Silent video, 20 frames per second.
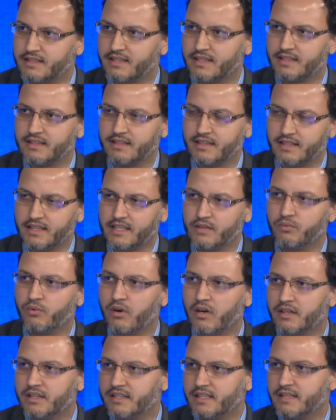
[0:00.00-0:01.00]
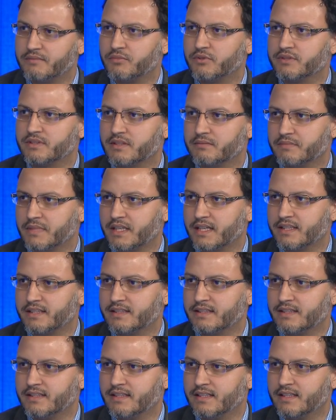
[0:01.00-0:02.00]
that he wanted a Muslim ban.
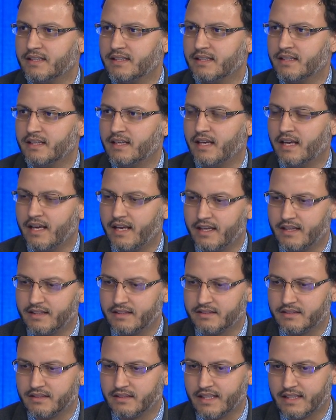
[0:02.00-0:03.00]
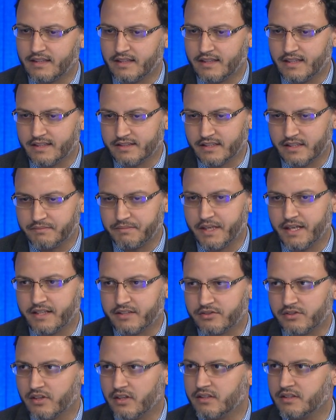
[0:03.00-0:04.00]
And that this is
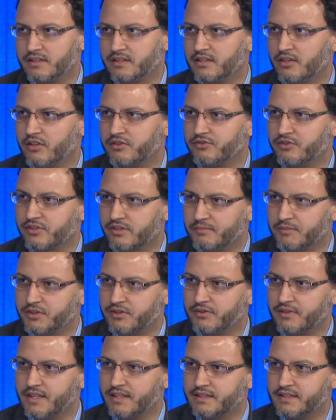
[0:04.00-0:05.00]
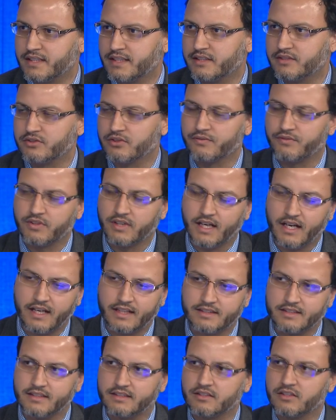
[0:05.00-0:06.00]
based on discriminatory intent. So for
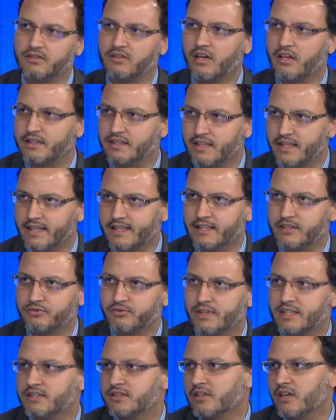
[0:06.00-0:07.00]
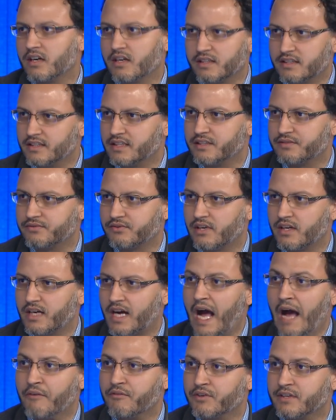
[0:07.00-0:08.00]
us, it's a lot like Dred Scott is for
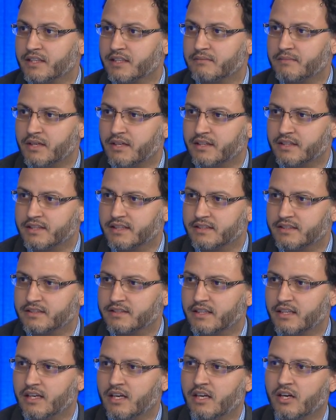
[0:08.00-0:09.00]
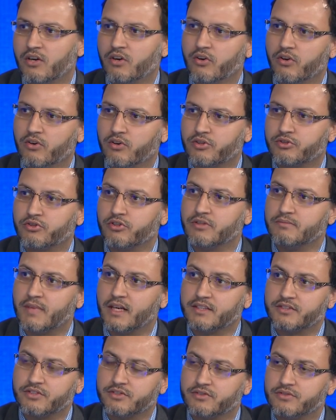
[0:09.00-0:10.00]
African Americans, or
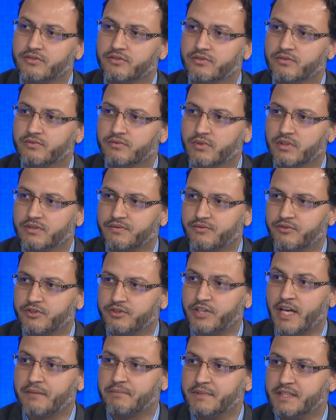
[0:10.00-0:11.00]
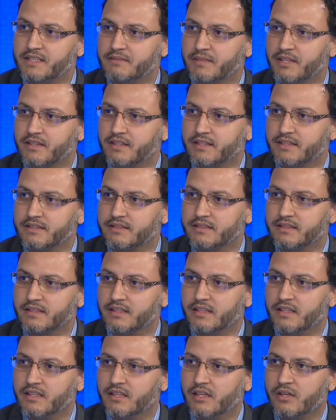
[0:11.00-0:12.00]
Korematsu was for Japanese Americans.
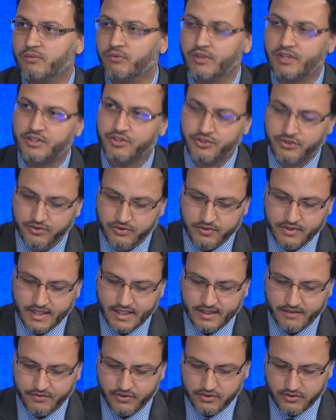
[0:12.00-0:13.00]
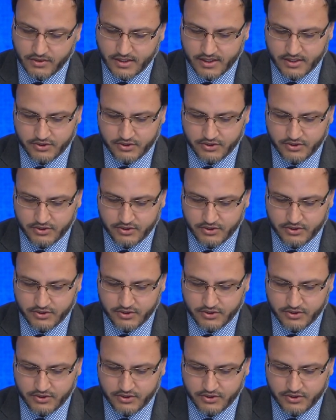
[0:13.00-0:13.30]
Where it's true that if you look at